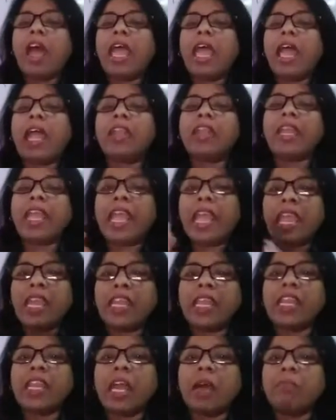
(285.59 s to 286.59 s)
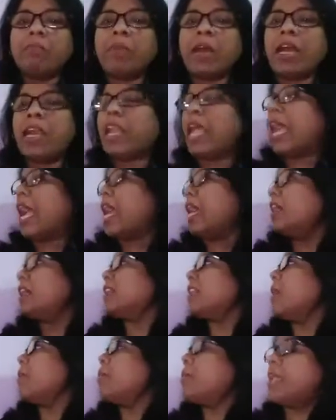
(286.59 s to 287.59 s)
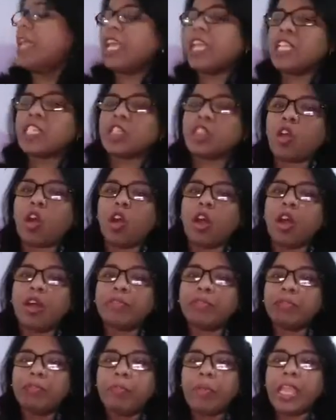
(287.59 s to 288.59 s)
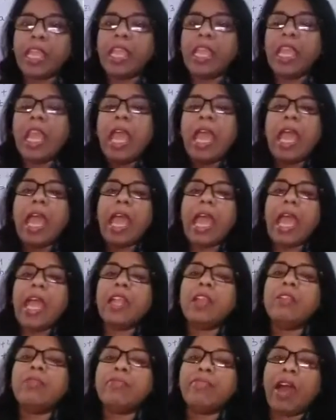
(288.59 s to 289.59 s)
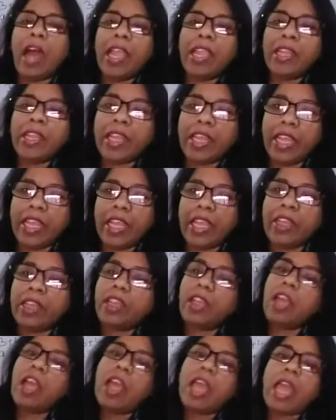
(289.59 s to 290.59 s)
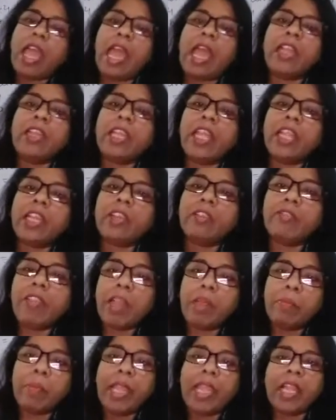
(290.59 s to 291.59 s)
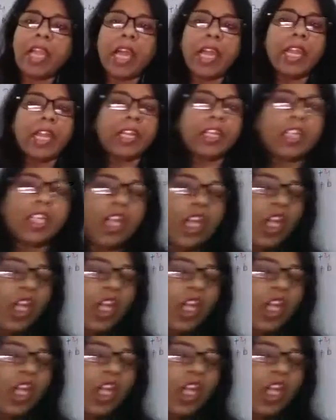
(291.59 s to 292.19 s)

and any number at the place of B and find it, and it will be correct.